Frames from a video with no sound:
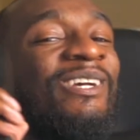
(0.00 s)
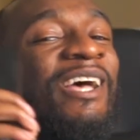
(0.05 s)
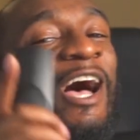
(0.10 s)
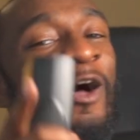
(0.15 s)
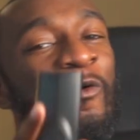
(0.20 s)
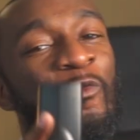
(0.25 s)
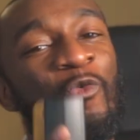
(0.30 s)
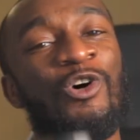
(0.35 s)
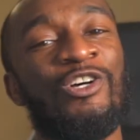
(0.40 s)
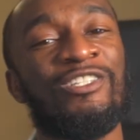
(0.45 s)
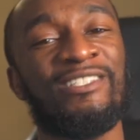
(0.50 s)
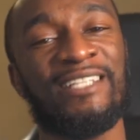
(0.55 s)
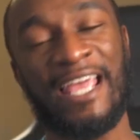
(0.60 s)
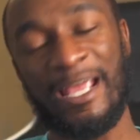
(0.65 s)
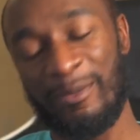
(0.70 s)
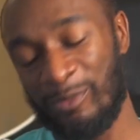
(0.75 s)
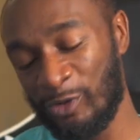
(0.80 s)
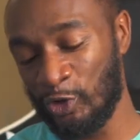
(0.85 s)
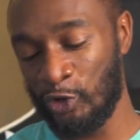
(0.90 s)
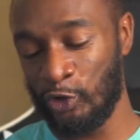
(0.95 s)
I was
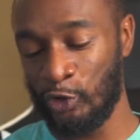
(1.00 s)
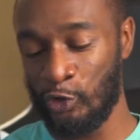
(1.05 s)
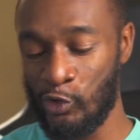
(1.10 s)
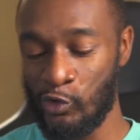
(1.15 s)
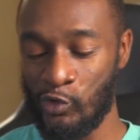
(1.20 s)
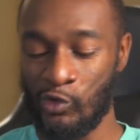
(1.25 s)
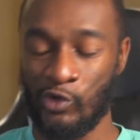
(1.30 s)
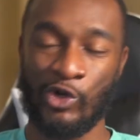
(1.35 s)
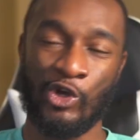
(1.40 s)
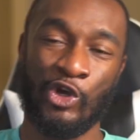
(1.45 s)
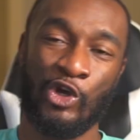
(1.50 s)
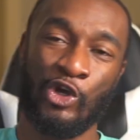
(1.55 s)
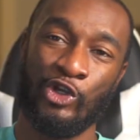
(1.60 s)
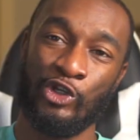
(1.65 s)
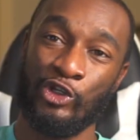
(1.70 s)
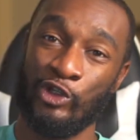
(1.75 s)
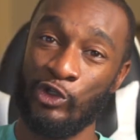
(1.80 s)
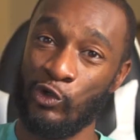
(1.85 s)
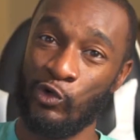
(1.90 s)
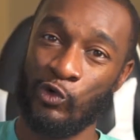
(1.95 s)
able to
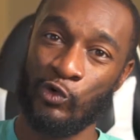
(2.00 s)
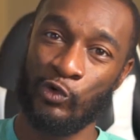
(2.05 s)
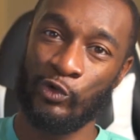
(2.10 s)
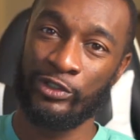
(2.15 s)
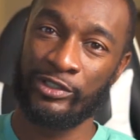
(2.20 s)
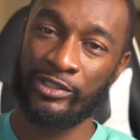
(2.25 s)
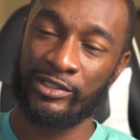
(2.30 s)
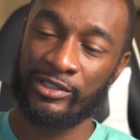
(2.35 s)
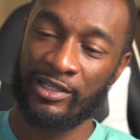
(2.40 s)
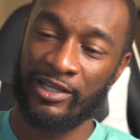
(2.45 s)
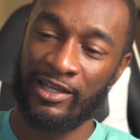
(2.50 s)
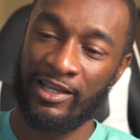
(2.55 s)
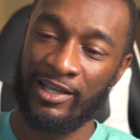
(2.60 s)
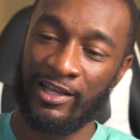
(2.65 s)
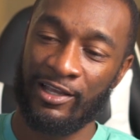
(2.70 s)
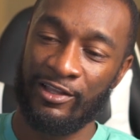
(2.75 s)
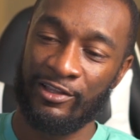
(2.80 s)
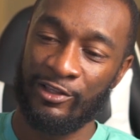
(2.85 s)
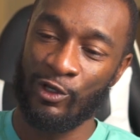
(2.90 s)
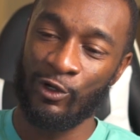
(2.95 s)
use
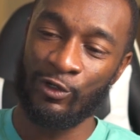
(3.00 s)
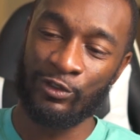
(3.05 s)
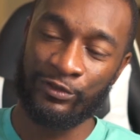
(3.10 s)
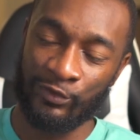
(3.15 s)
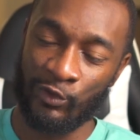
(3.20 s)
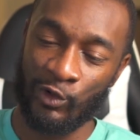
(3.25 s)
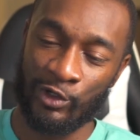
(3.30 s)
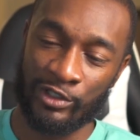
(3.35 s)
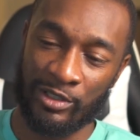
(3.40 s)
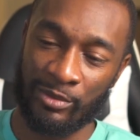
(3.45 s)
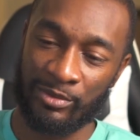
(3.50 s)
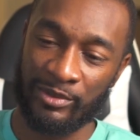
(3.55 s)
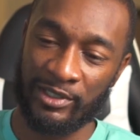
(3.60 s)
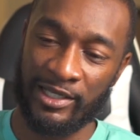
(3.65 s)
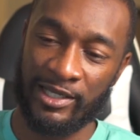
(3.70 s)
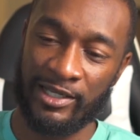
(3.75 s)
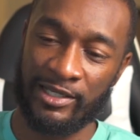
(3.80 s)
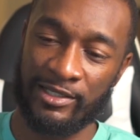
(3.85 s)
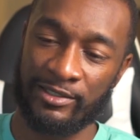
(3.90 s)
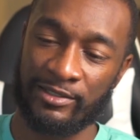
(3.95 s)
those 4
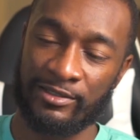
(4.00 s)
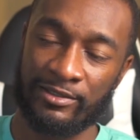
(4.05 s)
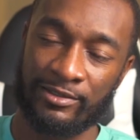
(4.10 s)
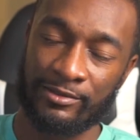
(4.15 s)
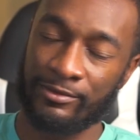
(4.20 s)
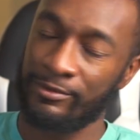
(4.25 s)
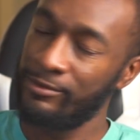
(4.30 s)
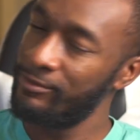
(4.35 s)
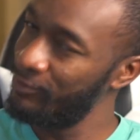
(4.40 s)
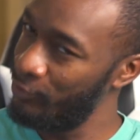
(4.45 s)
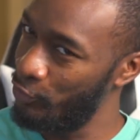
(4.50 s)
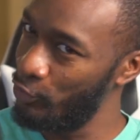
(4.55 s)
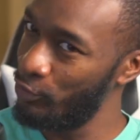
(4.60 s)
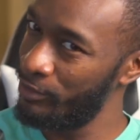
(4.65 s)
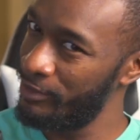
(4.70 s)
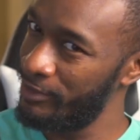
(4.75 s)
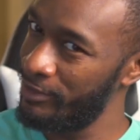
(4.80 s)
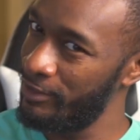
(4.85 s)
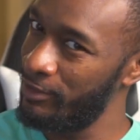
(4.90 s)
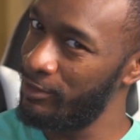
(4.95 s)
AA's,
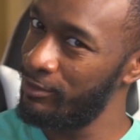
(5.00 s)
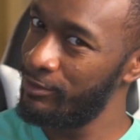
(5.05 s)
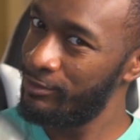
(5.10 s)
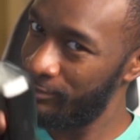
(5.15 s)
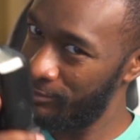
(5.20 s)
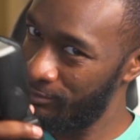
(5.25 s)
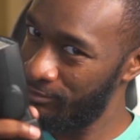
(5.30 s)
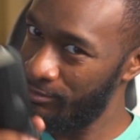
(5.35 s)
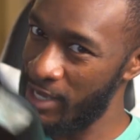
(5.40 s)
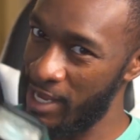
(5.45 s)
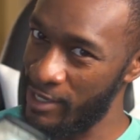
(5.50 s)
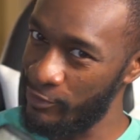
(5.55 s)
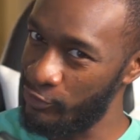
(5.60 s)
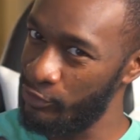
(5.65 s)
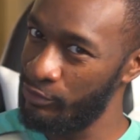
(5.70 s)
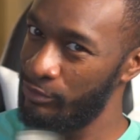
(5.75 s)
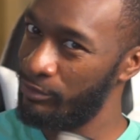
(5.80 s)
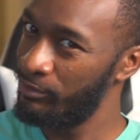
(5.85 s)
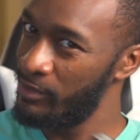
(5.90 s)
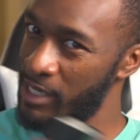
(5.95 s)
Duracell, mind
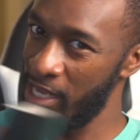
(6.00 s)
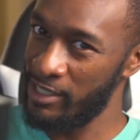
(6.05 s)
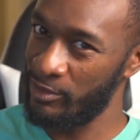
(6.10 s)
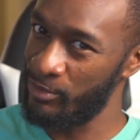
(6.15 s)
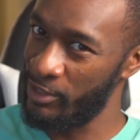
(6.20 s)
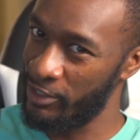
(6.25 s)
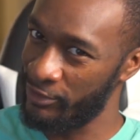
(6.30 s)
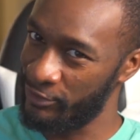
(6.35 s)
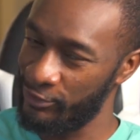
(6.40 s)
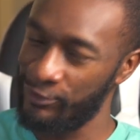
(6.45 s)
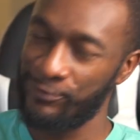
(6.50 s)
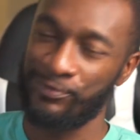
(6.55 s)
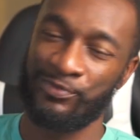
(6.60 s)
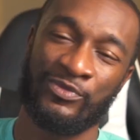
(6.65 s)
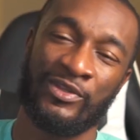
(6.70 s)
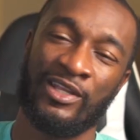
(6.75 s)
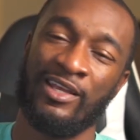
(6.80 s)
you, not sponsored.